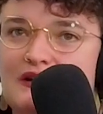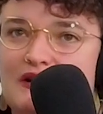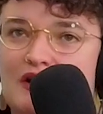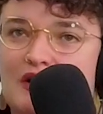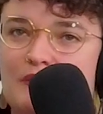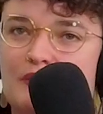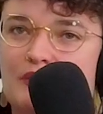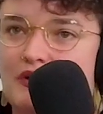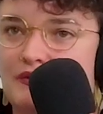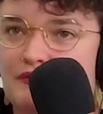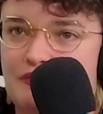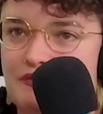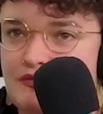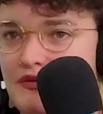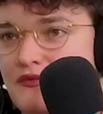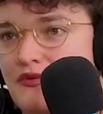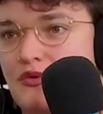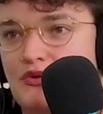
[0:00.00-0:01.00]
We
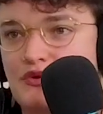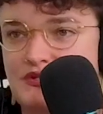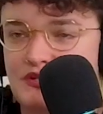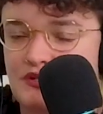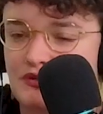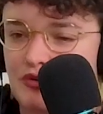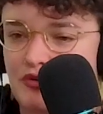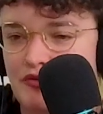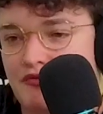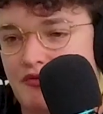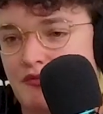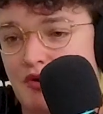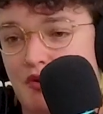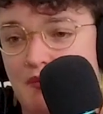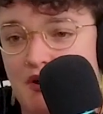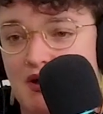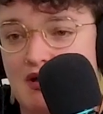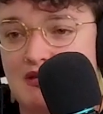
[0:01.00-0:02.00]
of course can learn from
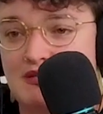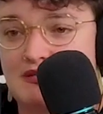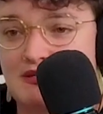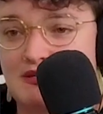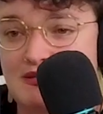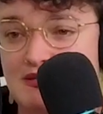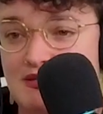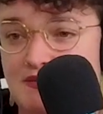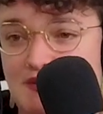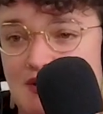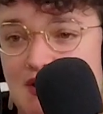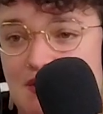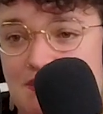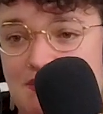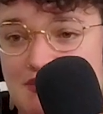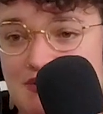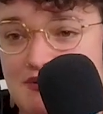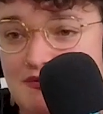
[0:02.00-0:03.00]
our past and
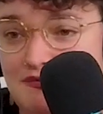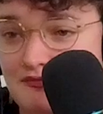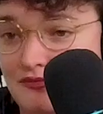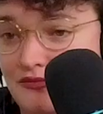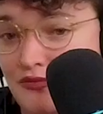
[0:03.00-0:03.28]
sometimes